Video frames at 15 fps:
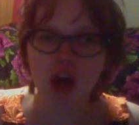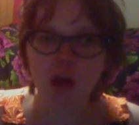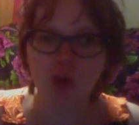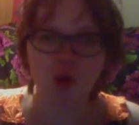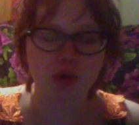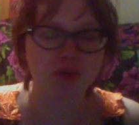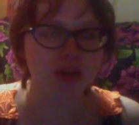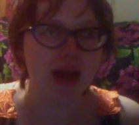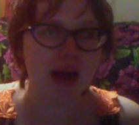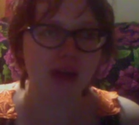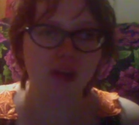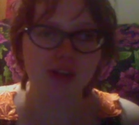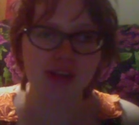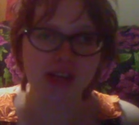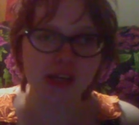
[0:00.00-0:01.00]
a
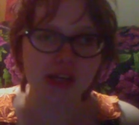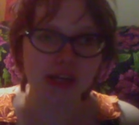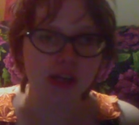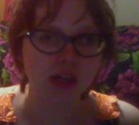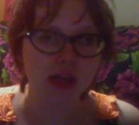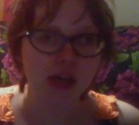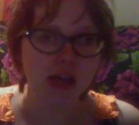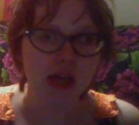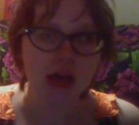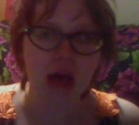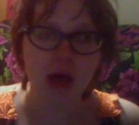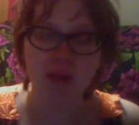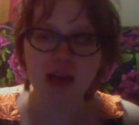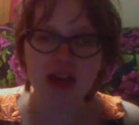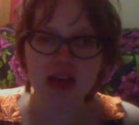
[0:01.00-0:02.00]
personality. I
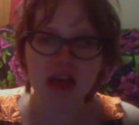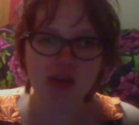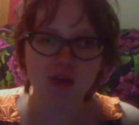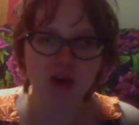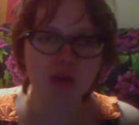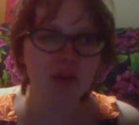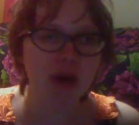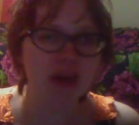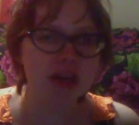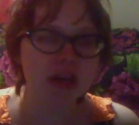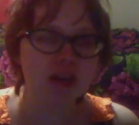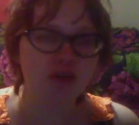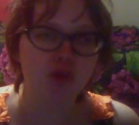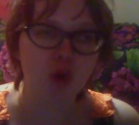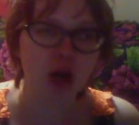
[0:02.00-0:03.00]
mean, everybody
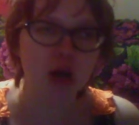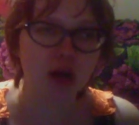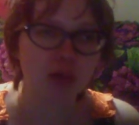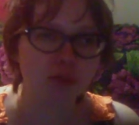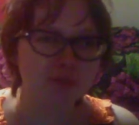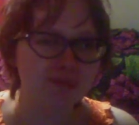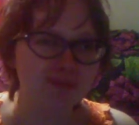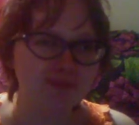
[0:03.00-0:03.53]
from